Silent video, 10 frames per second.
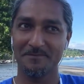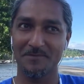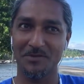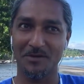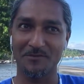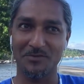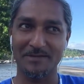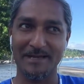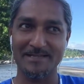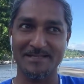You have the
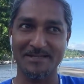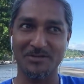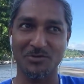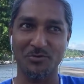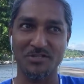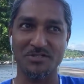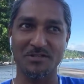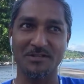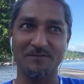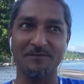audacity to
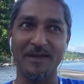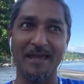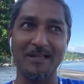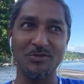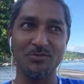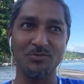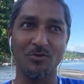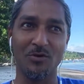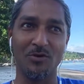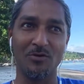question the value
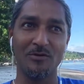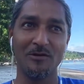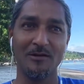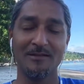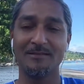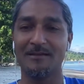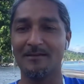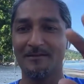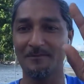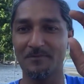or
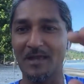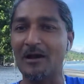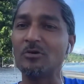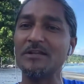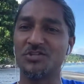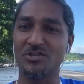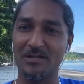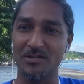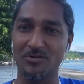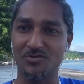how legit
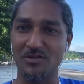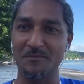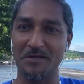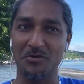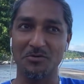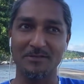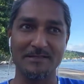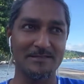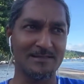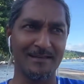your dream and goal
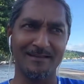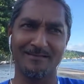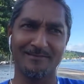is. Like,